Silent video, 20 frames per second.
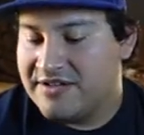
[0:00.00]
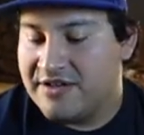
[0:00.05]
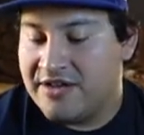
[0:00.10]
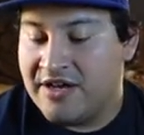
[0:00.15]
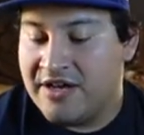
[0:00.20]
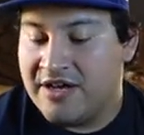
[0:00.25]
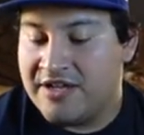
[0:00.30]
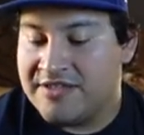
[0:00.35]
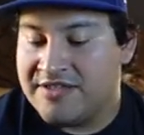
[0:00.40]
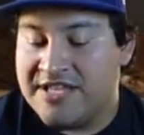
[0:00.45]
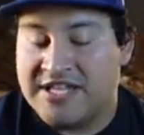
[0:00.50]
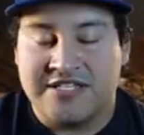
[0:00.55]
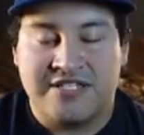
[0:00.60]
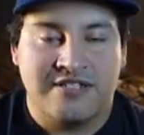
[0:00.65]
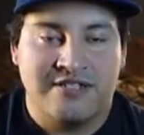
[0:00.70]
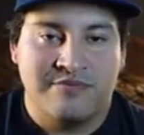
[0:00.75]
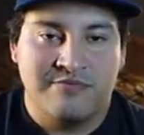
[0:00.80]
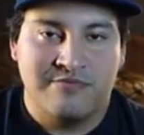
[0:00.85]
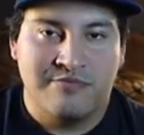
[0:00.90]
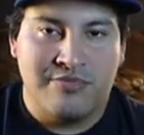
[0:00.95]
Uh, that's
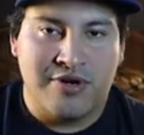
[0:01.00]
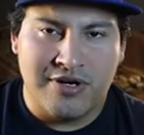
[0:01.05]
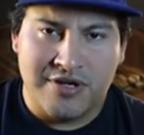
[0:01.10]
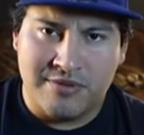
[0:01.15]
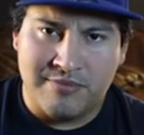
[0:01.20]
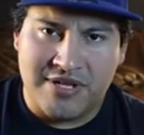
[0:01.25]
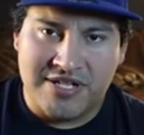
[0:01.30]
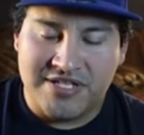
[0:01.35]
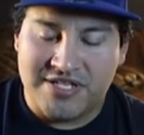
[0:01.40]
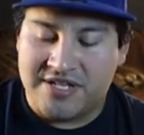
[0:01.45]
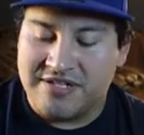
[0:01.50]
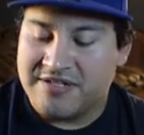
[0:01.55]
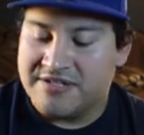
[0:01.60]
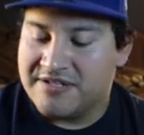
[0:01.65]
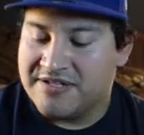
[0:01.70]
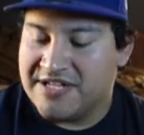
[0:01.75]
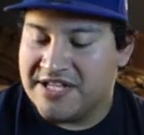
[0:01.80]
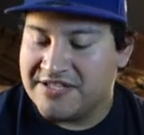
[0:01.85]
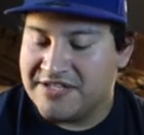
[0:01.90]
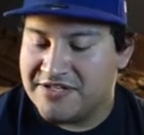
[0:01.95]
part of the main set,
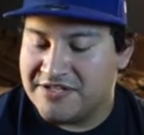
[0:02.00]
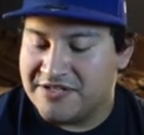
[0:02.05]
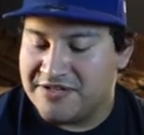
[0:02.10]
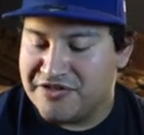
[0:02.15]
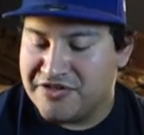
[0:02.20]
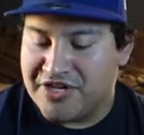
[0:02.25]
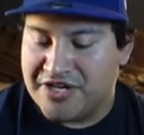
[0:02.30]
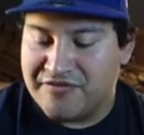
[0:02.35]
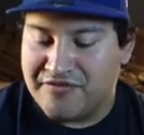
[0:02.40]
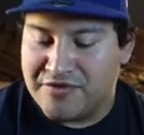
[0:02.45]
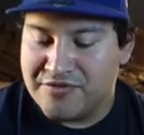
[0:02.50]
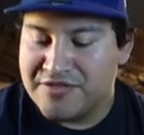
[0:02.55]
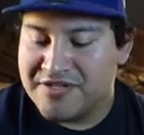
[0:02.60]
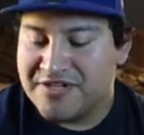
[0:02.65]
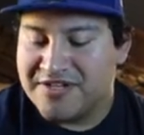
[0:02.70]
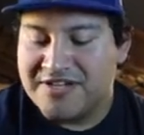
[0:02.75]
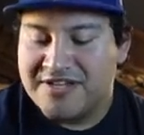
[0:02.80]
not the shiny Vault.